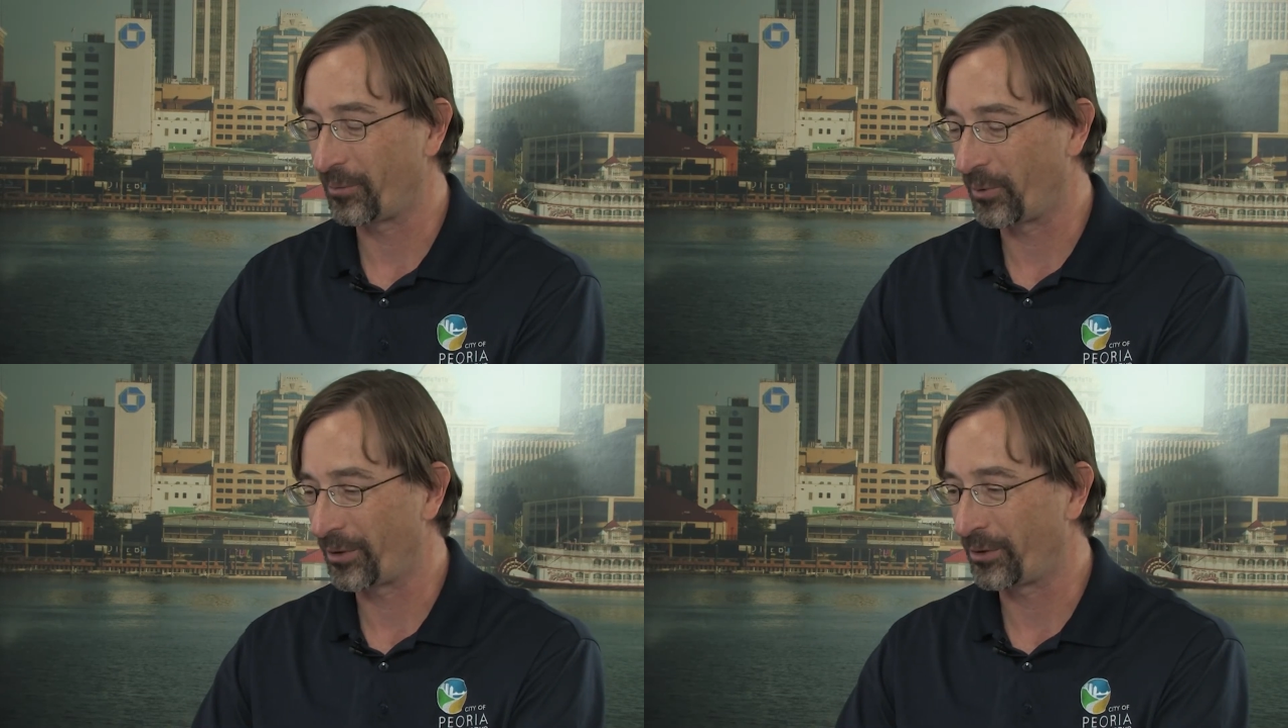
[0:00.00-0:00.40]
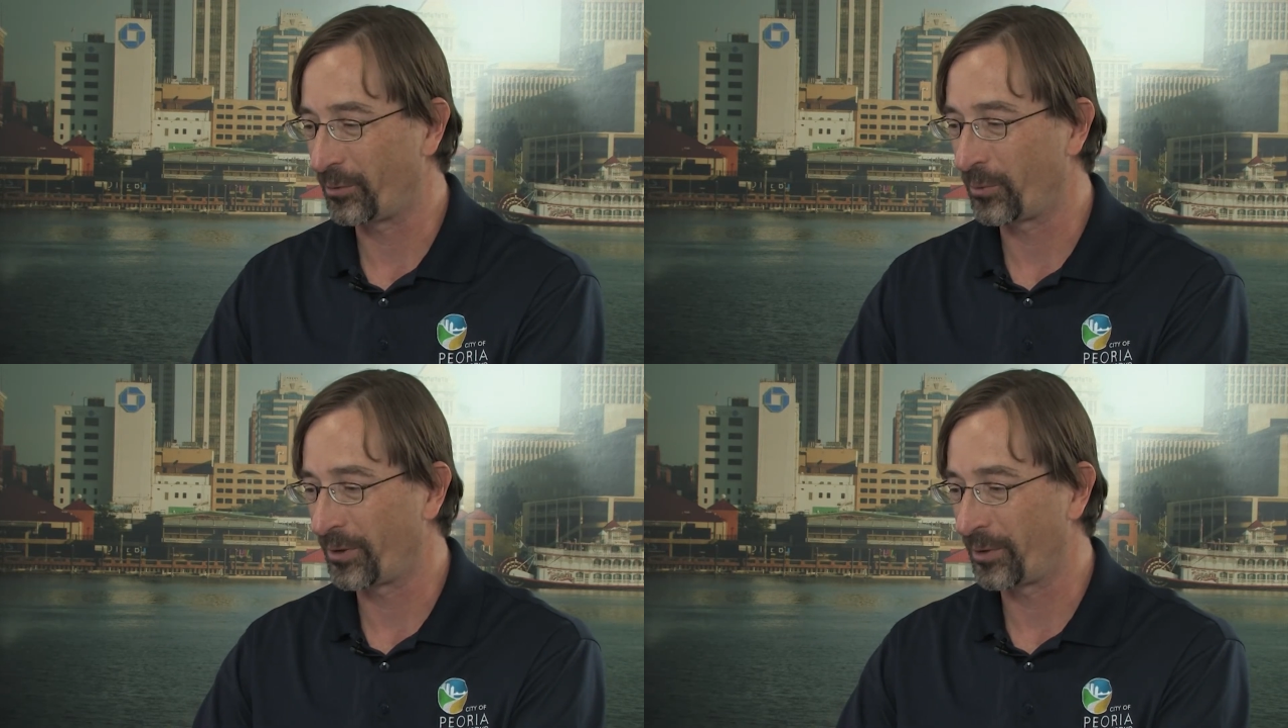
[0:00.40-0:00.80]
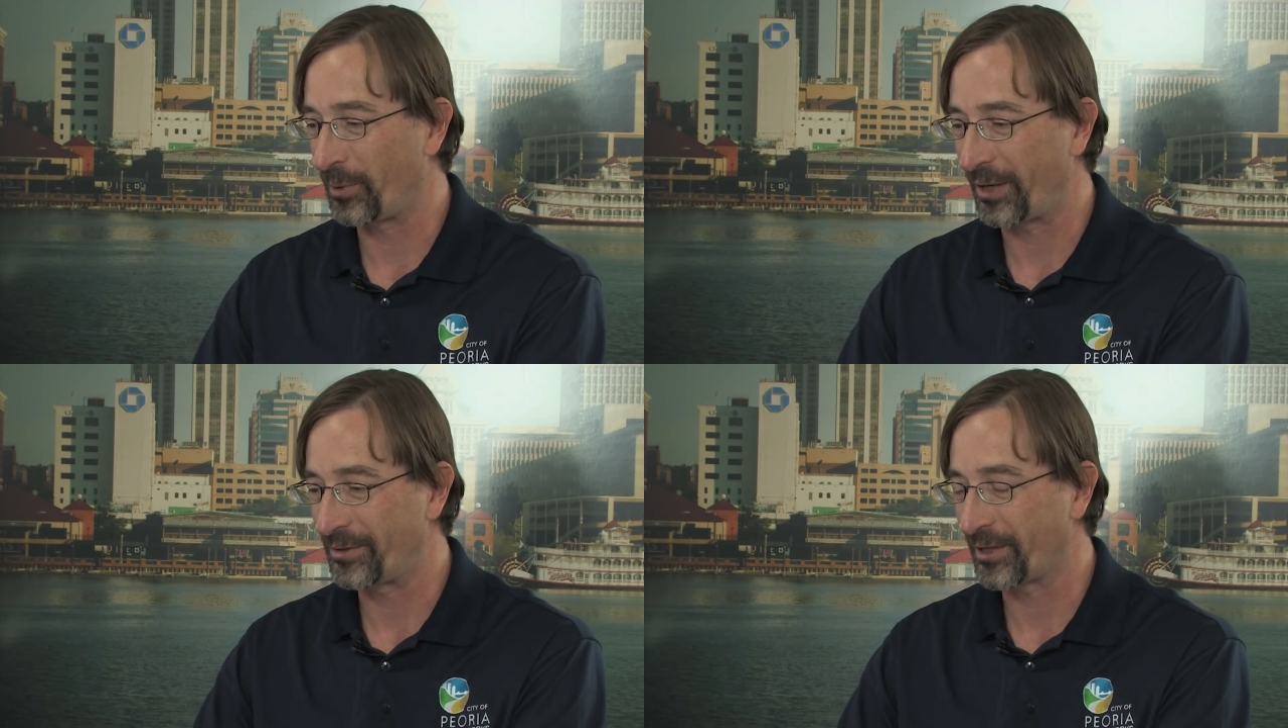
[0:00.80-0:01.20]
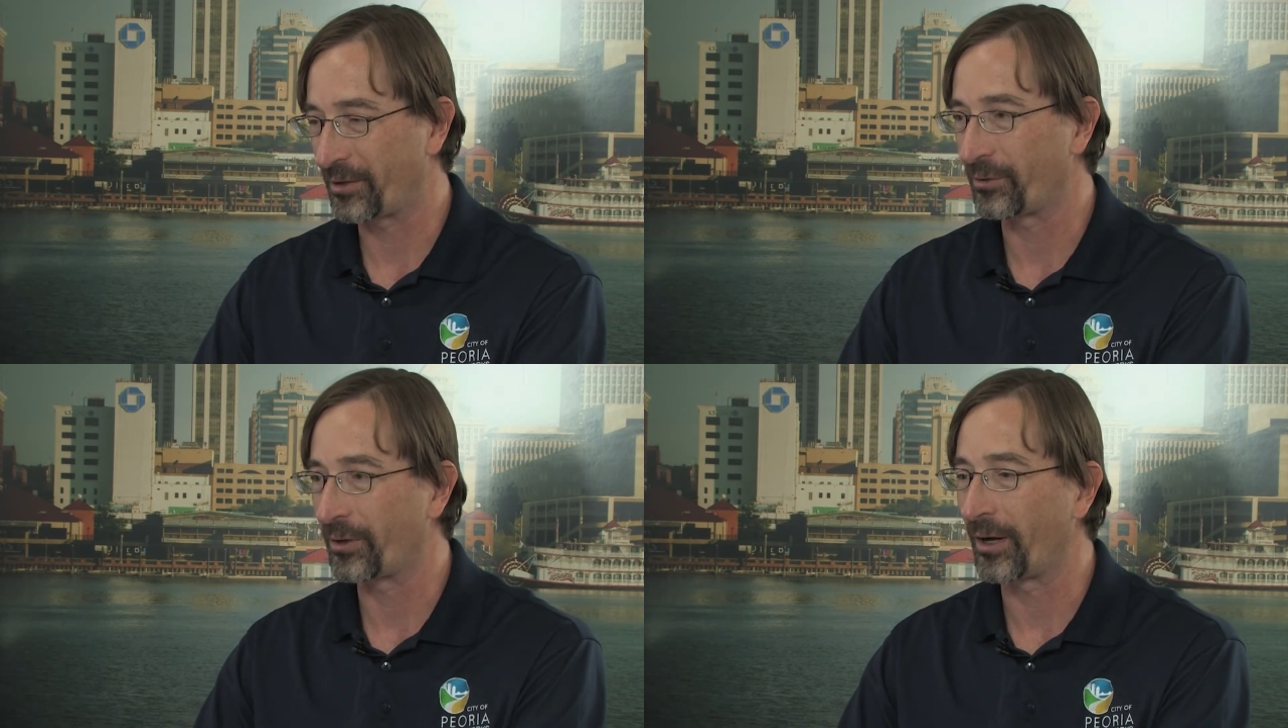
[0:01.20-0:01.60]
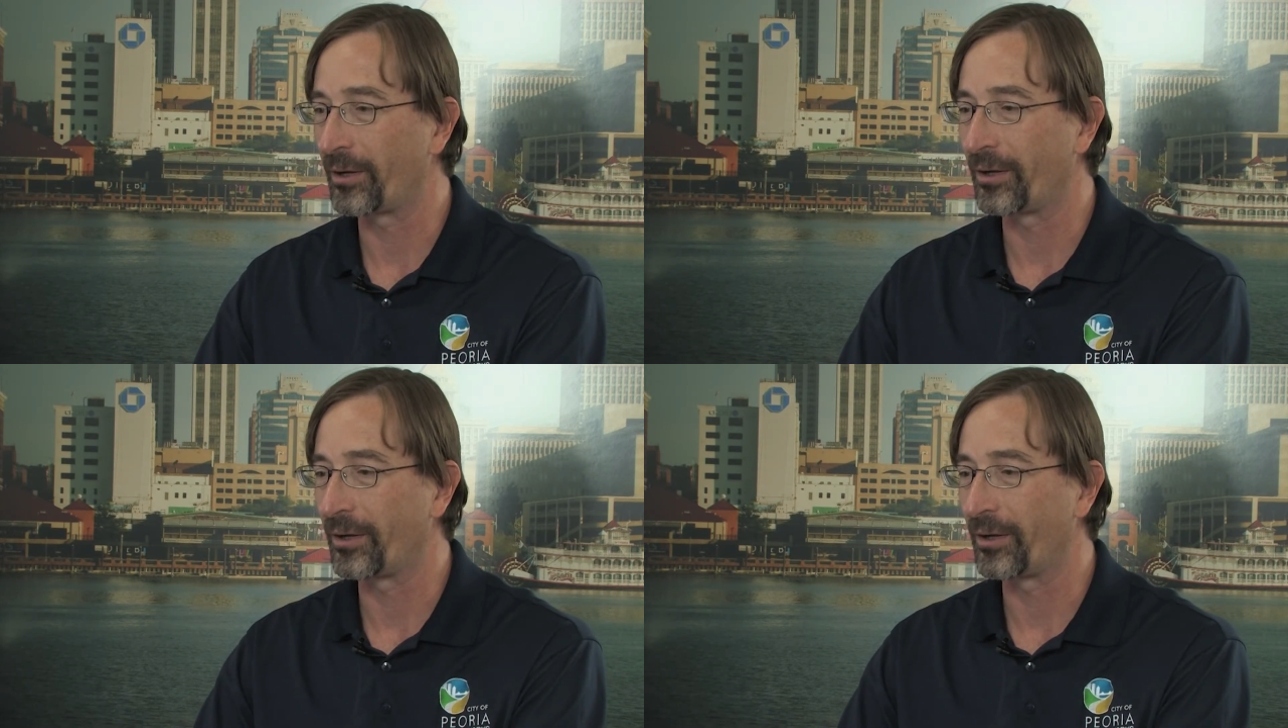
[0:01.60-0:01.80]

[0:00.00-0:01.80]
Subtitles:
it whether you wanted to buy a ticket or not.